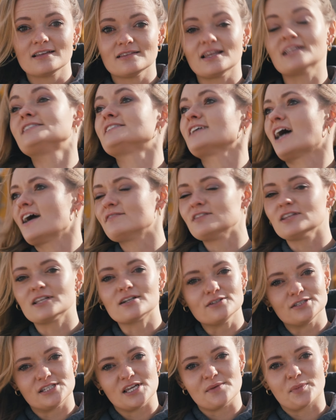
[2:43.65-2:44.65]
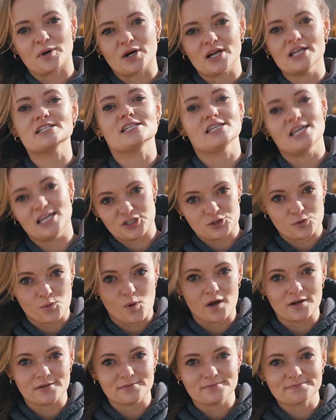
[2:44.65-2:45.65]
let's dive a little deeper into each
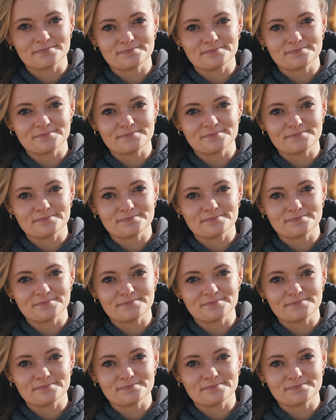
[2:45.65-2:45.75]
one.